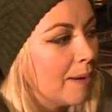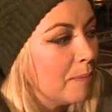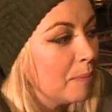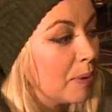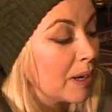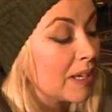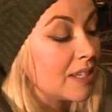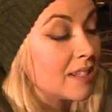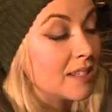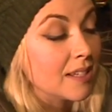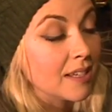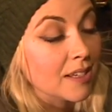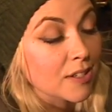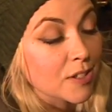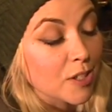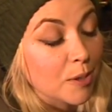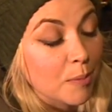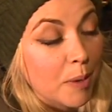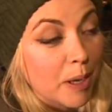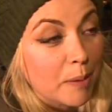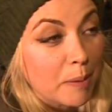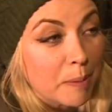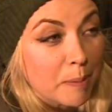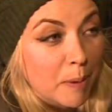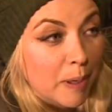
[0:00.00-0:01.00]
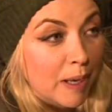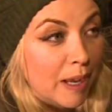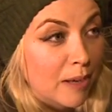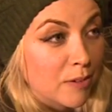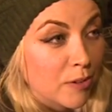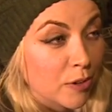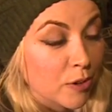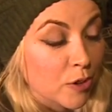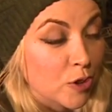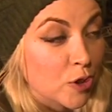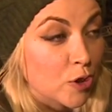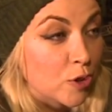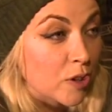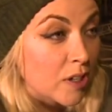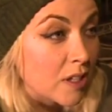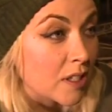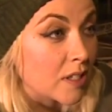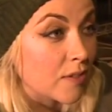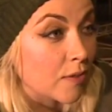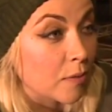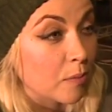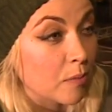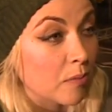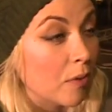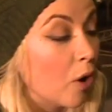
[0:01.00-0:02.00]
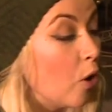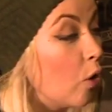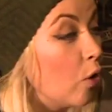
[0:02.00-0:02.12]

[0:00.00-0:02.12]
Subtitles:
by seeing so many people out on the streets from